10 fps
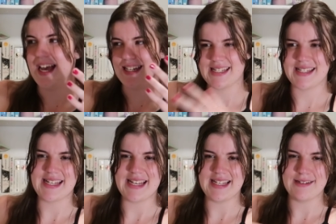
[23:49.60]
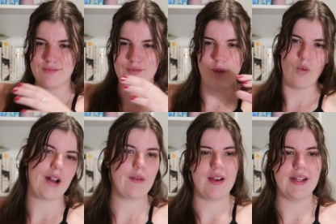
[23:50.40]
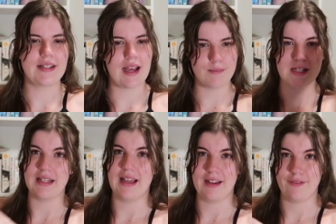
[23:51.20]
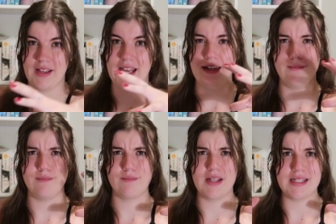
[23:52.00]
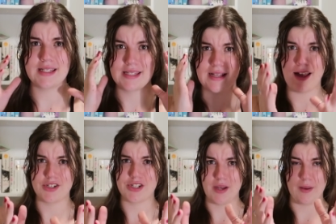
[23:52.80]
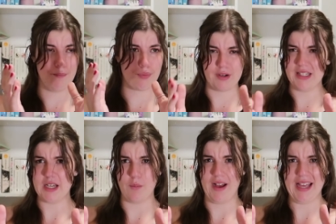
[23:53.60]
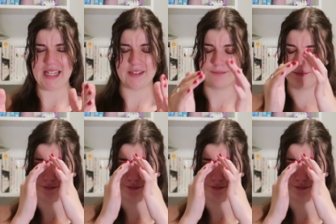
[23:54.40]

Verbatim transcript: And to see what I read come to life and in such a brilliant way,